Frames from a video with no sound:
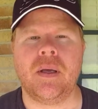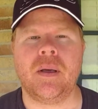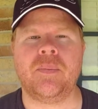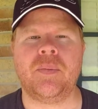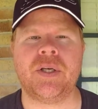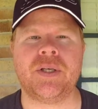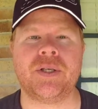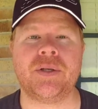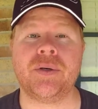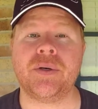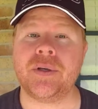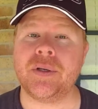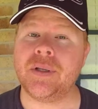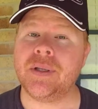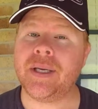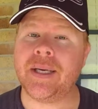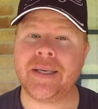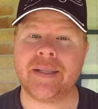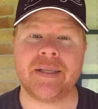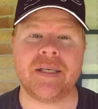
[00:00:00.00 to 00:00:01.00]
Be sure to
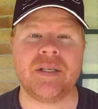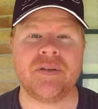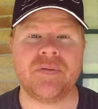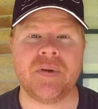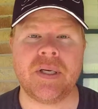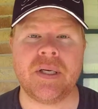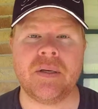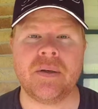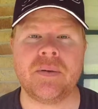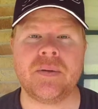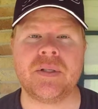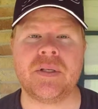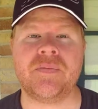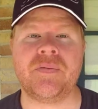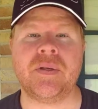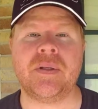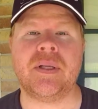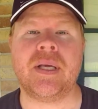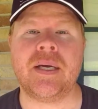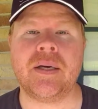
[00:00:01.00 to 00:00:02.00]
like these videos if
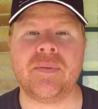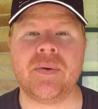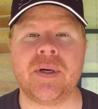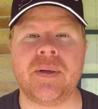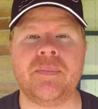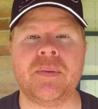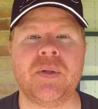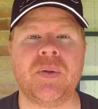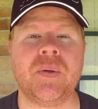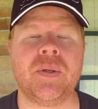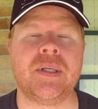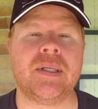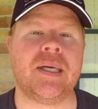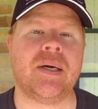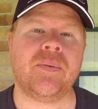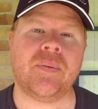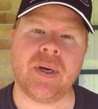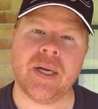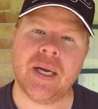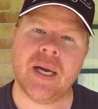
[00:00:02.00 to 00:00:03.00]
you like what I'm doing.
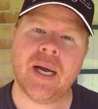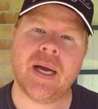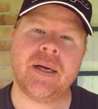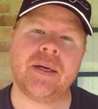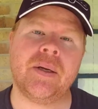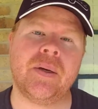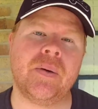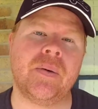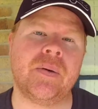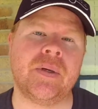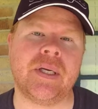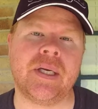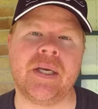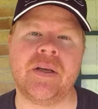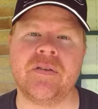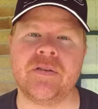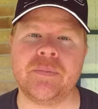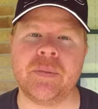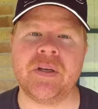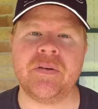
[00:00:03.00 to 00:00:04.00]
That way I know. It
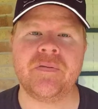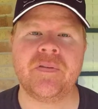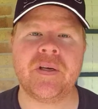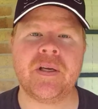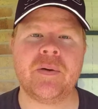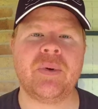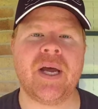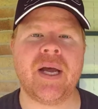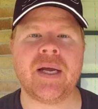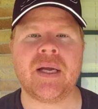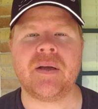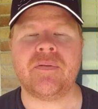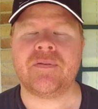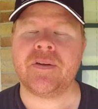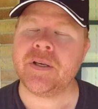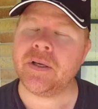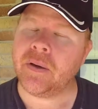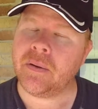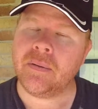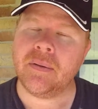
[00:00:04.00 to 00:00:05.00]
gives me feedback. If you
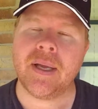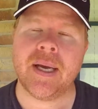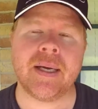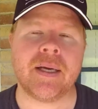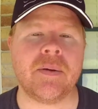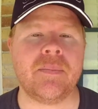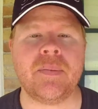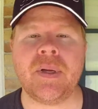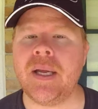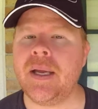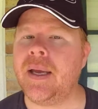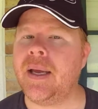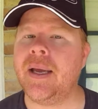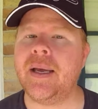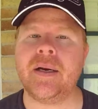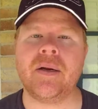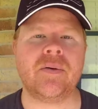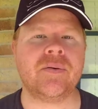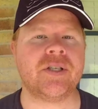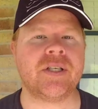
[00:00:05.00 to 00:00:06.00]
don't like them, hey,
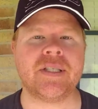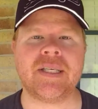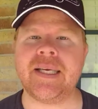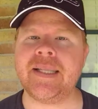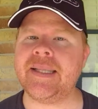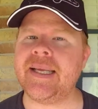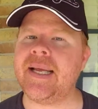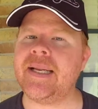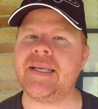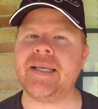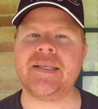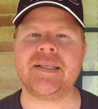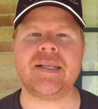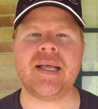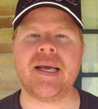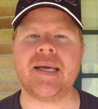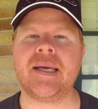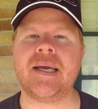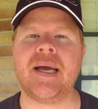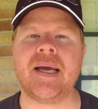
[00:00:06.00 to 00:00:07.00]
don't just hit that
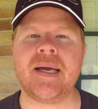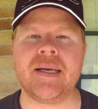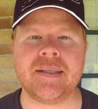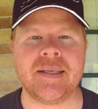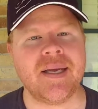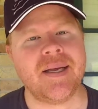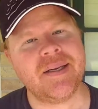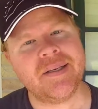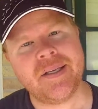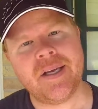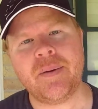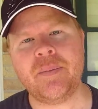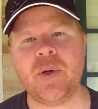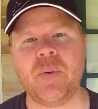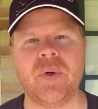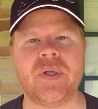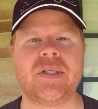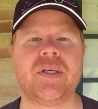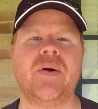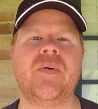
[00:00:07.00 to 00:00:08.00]
dislike, guys. Tell me
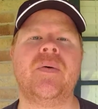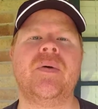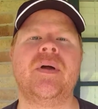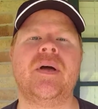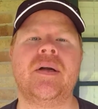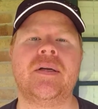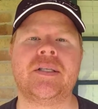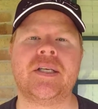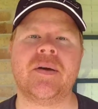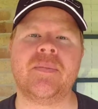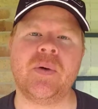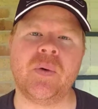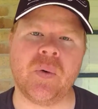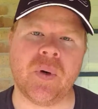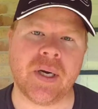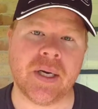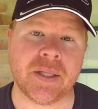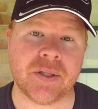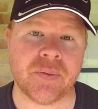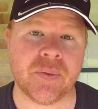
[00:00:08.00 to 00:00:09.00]
what's going on. Tell me
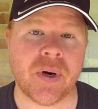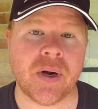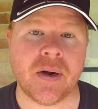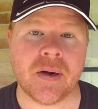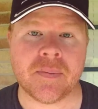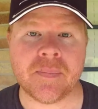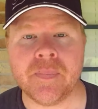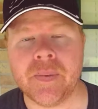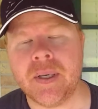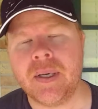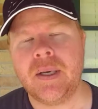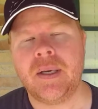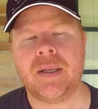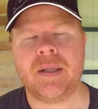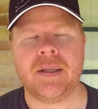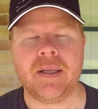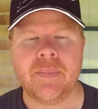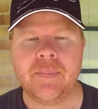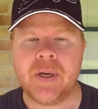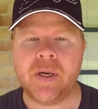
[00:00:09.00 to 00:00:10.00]
why it's wrong.
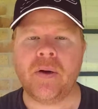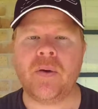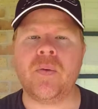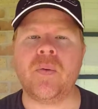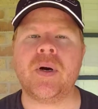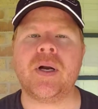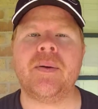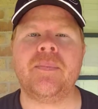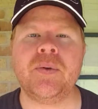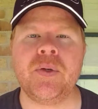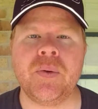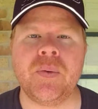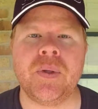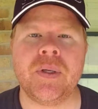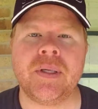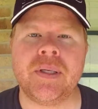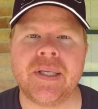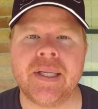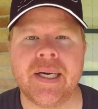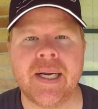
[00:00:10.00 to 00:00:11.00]
Let me know what I'm
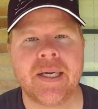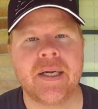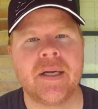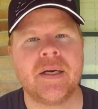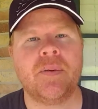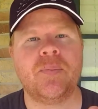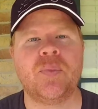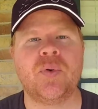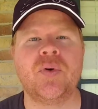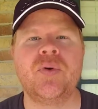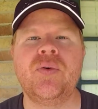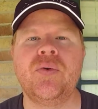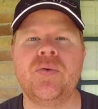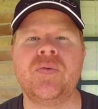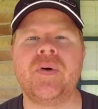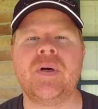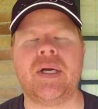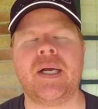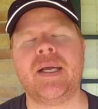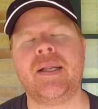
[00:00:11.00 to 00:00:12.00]
doing that I can improve,
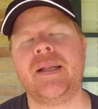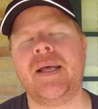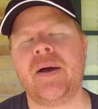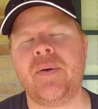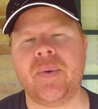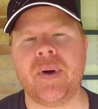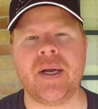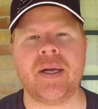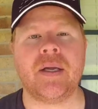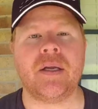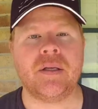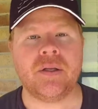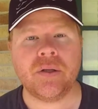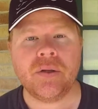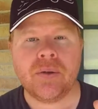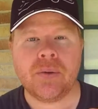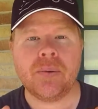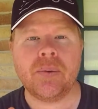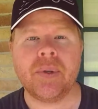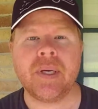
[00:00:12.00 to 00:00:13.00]
and that way
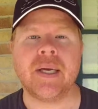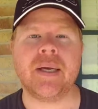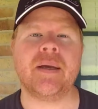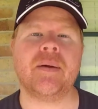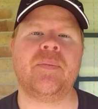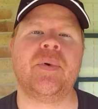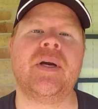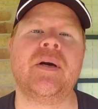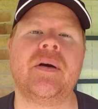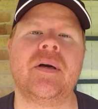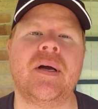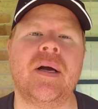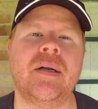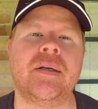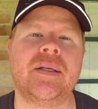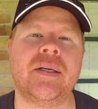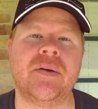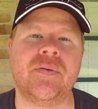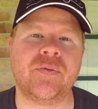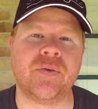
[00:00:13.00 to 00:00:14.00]
you can get better
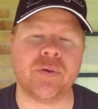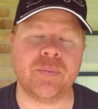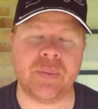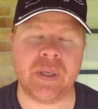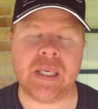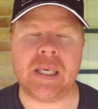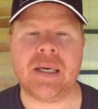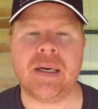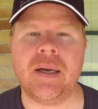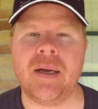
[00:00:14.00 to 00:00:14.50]
content from me.